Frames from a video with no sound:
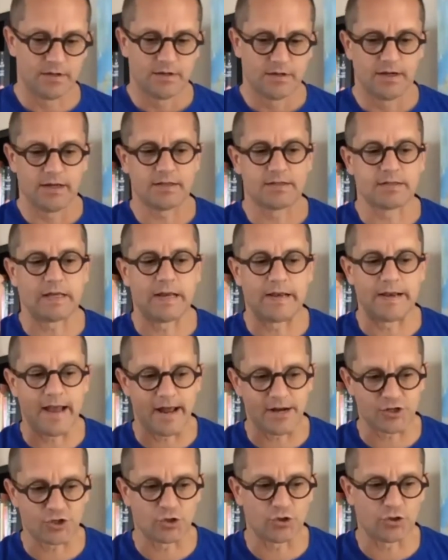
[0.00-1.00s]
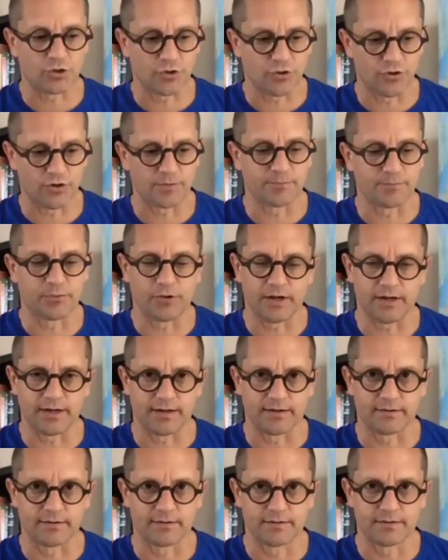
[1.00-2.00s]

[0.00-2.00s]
it's a natural occurring product,